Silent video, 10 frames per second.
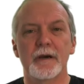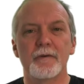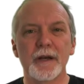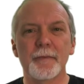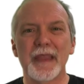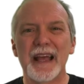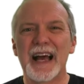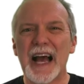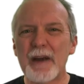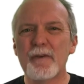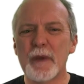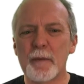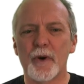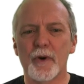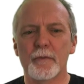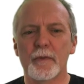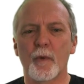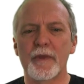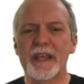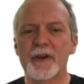Well, I remember
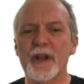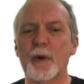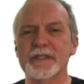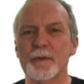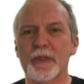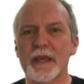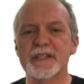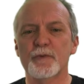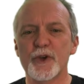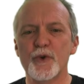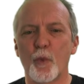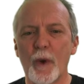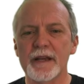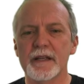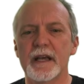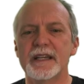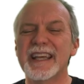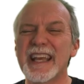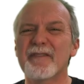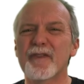when the internet was a place where you went to
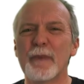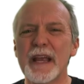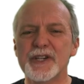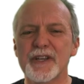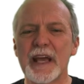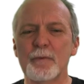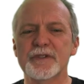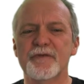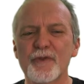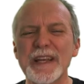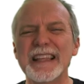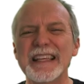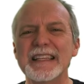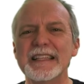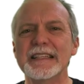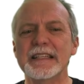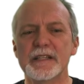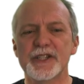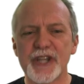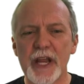get information that was freely
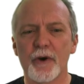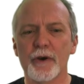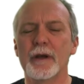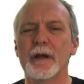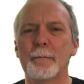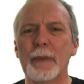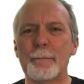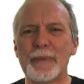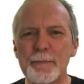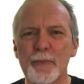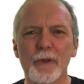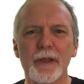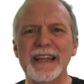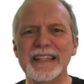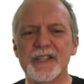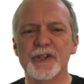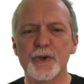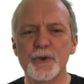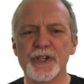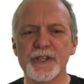shared by people and
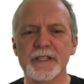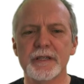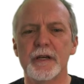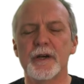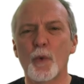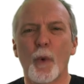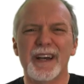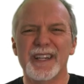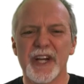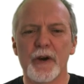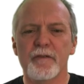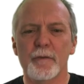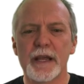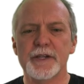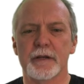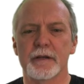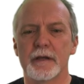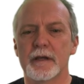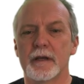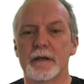institutions who wanted to share information.
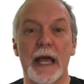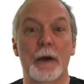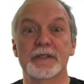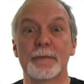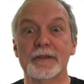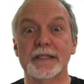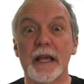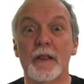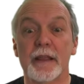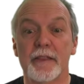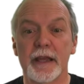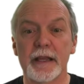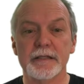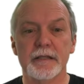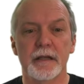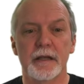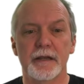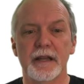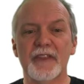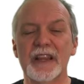Now it's about selling things,
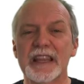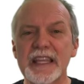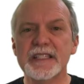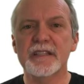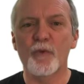not the least of